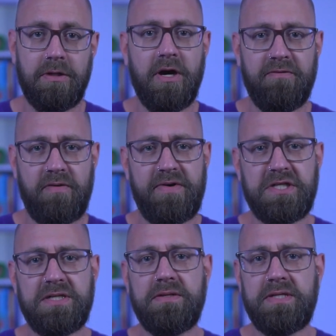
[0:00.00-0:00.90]
For
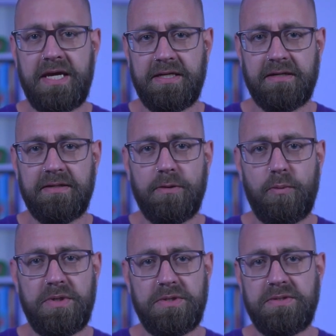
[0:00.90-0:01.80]
fetching the data,
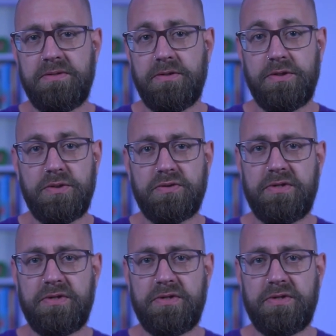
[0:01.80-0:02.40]
we're using the User